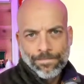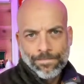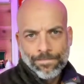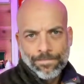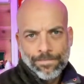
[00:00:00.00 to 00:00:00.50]

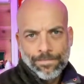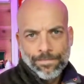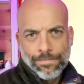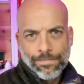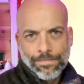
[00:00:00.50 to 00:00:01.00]

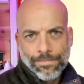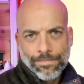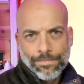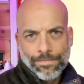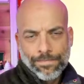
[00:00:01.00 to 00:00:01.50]

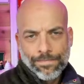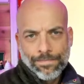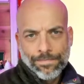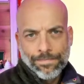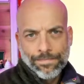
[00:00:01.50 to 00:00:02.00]
This person isn't speaking.